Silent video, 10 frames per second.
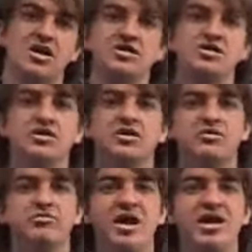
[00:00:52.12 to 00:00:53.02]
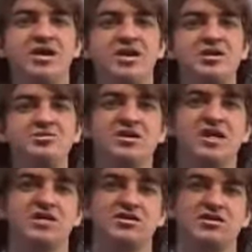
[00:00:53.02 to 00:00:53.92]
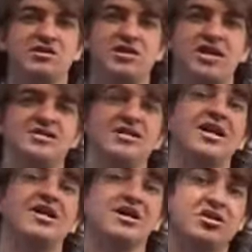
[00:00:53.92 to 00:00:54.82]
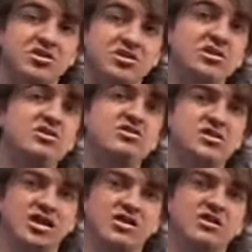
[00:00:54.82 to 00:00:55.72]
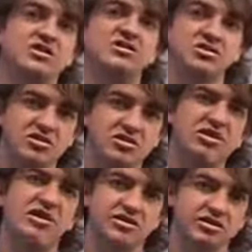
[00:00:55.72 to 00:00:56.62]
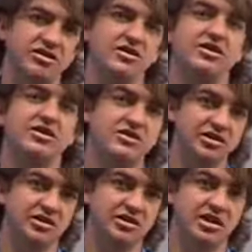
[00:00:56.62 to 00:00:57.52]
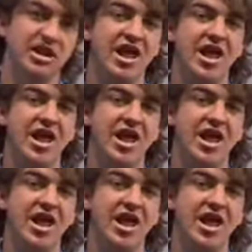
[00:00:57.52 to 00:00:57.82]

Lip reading: So the money keeps getting circulated and continues to increase, continually.